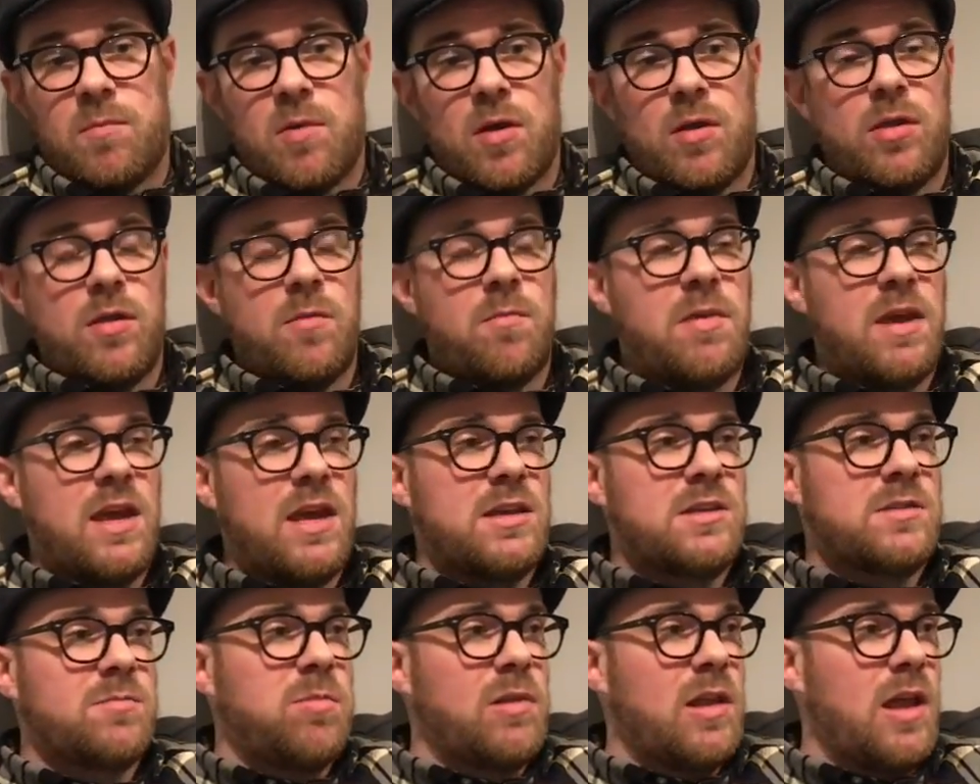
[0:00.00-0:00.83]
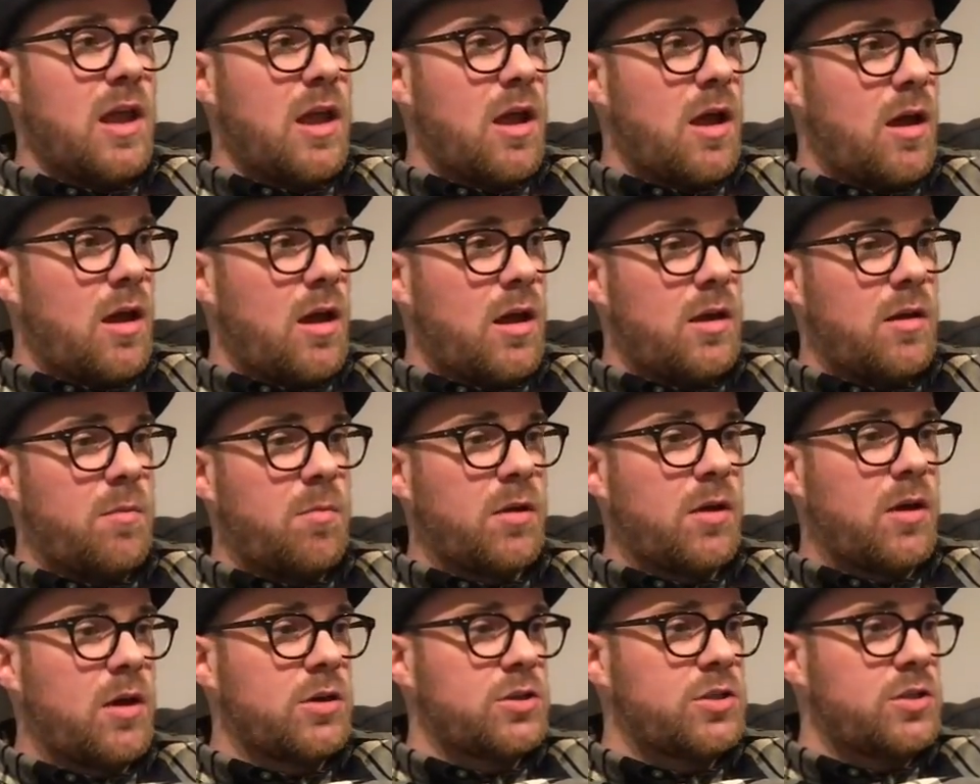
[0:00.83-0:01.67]
But the bass player and the
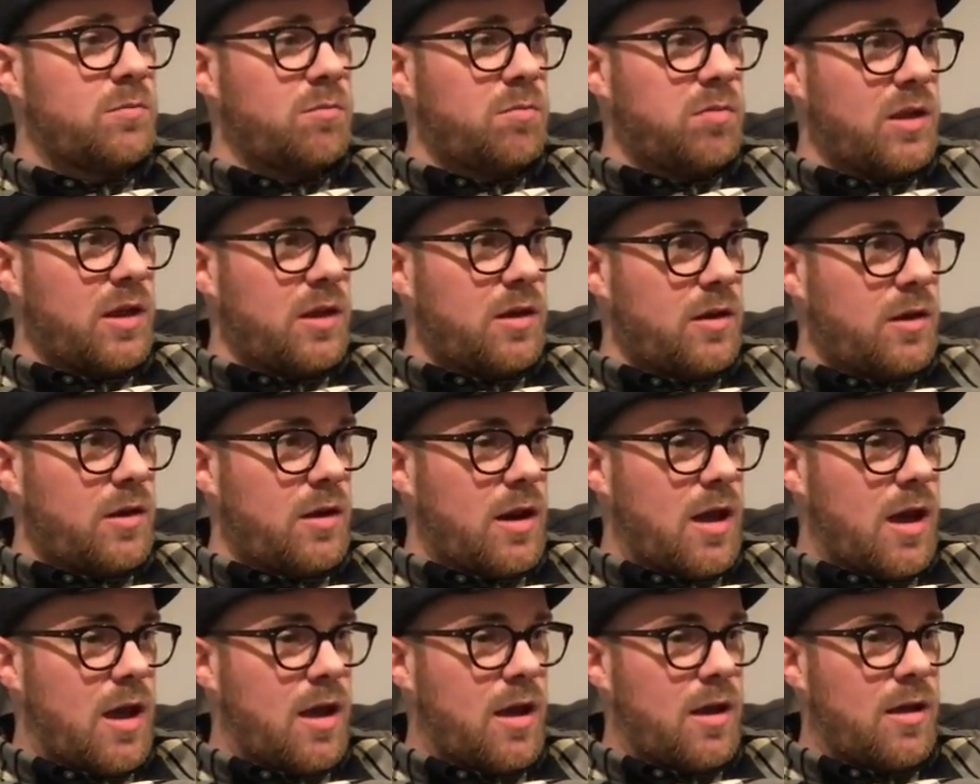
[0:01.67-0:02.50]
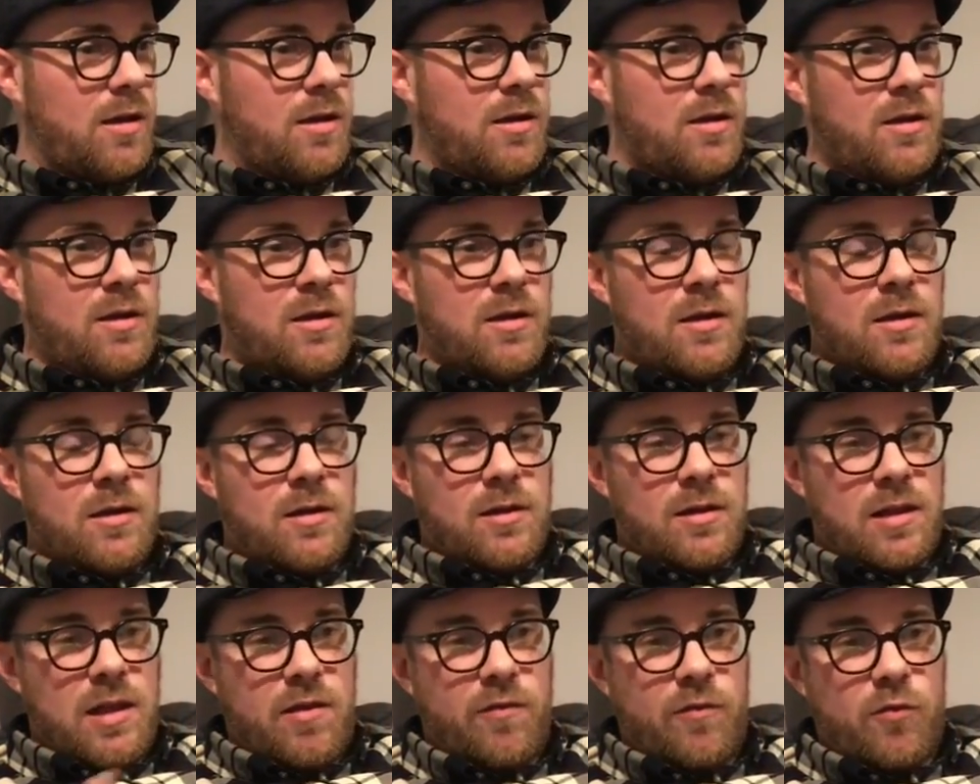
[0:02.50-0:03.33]
percussion player in that,
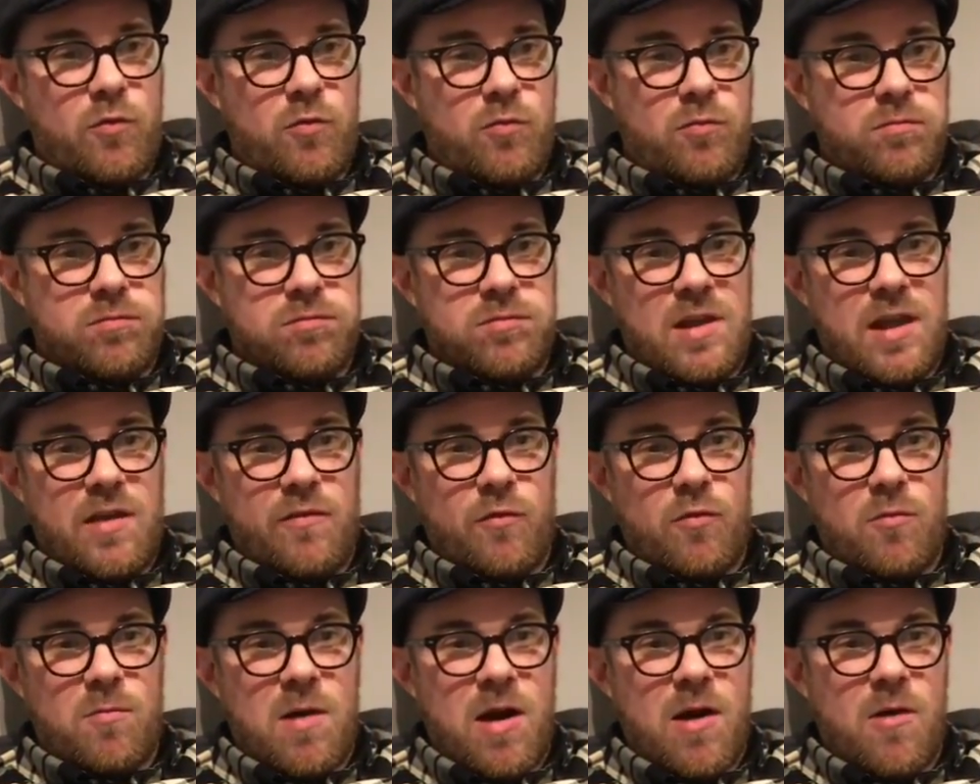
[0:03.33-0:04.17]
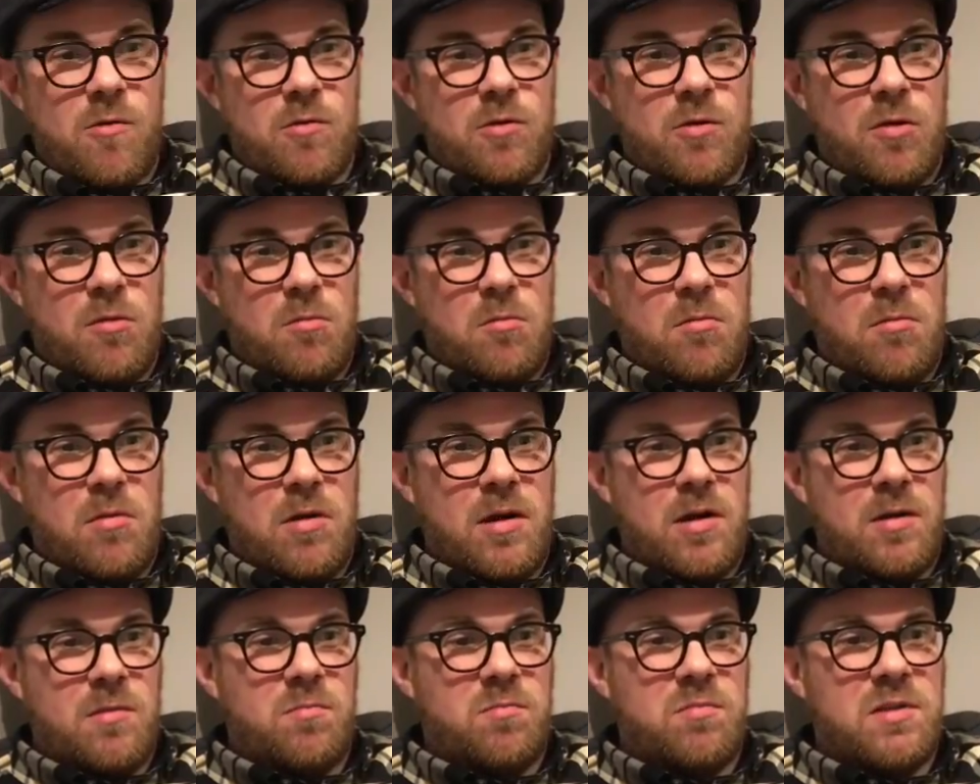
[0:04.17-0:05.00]
Neville Malcolm
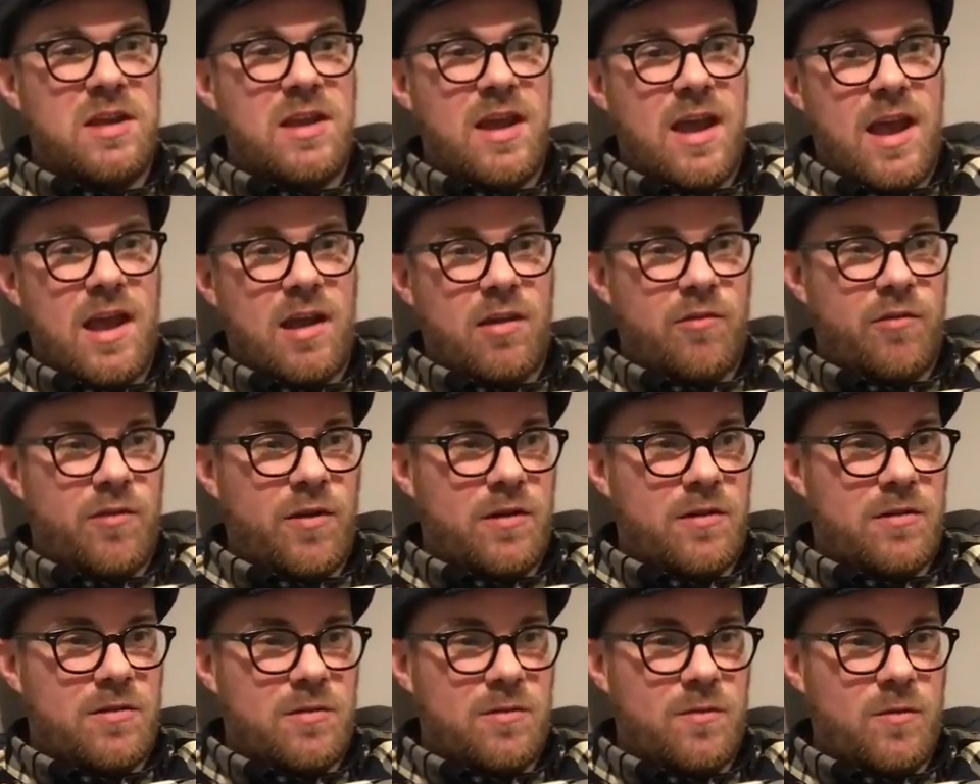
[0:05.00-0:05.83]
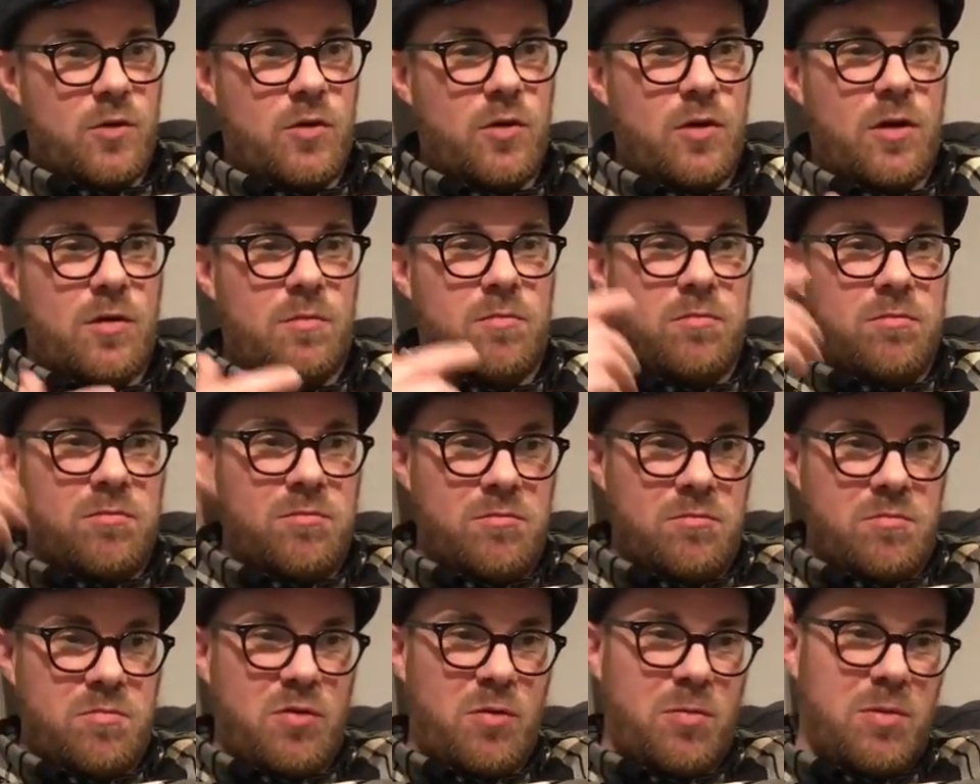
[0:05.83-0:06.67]
and Pete Eckford, who are
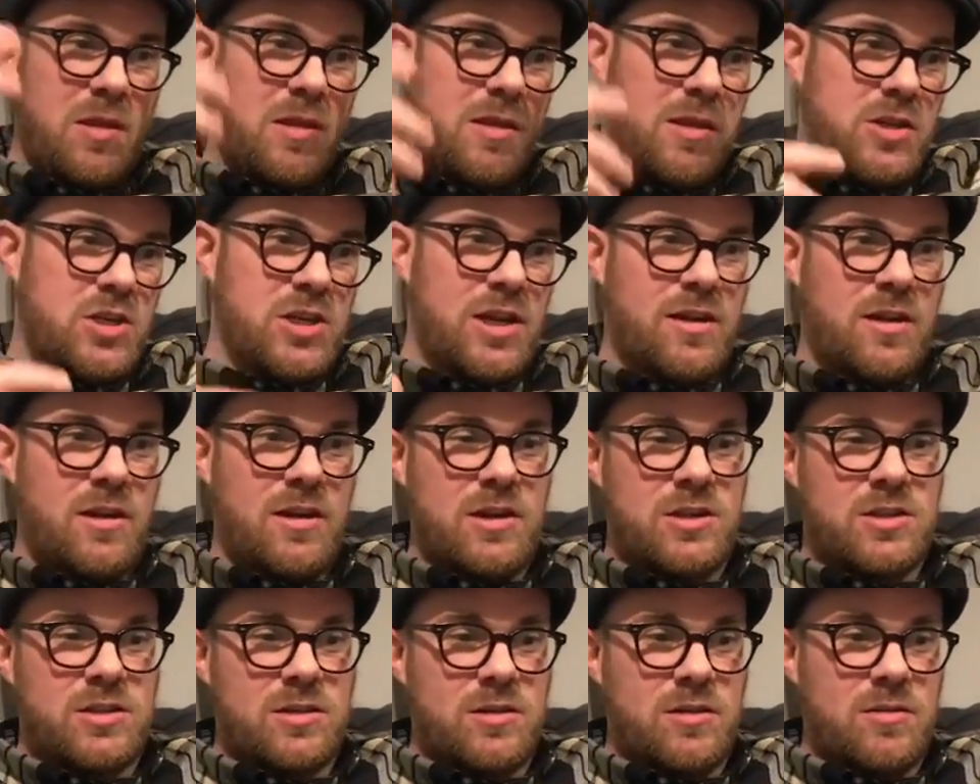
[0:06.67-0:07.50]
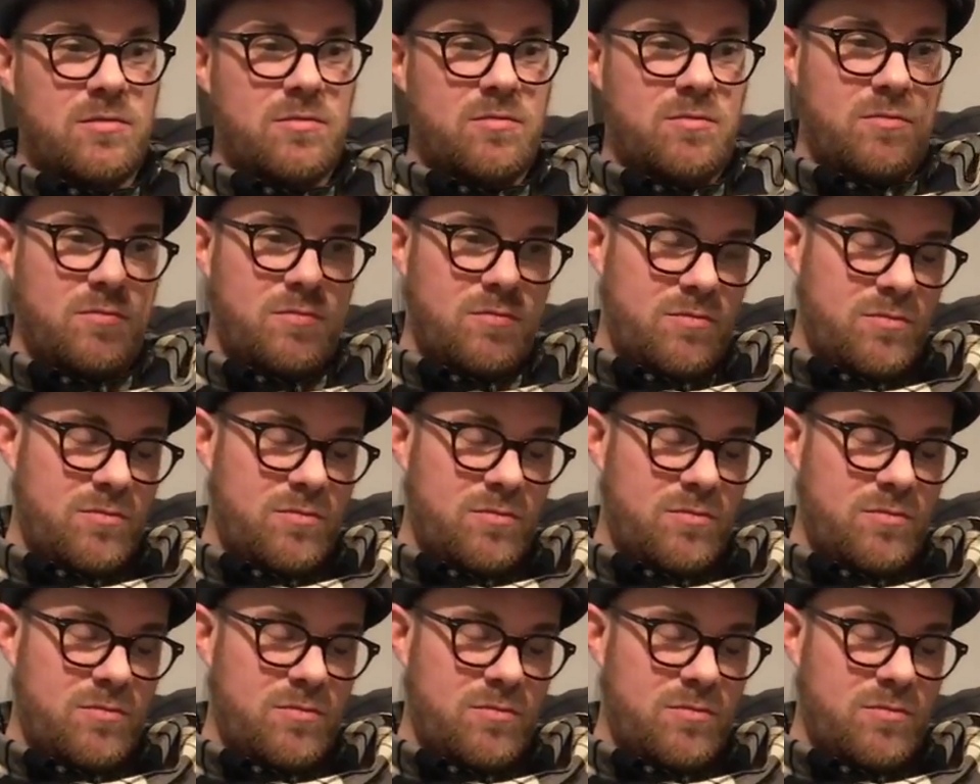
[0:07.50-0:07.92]
probably the generation